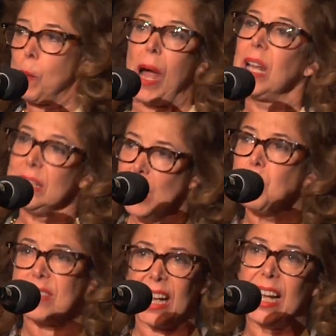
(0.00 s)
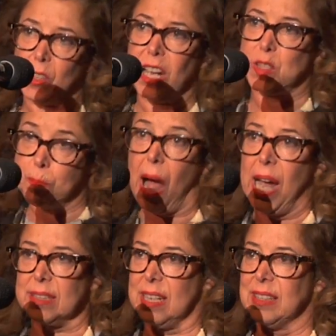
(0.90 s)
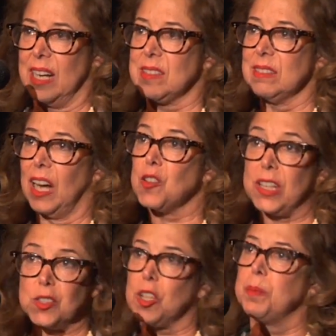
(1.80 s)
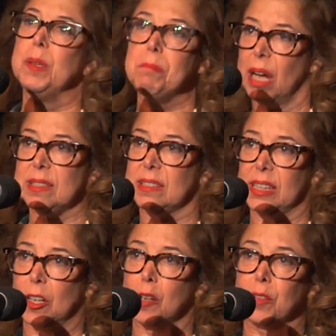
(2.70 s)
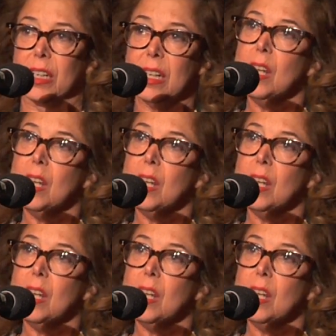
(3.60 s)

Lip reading: Well, it was like I lost my $10,000, and it took me months to get over it.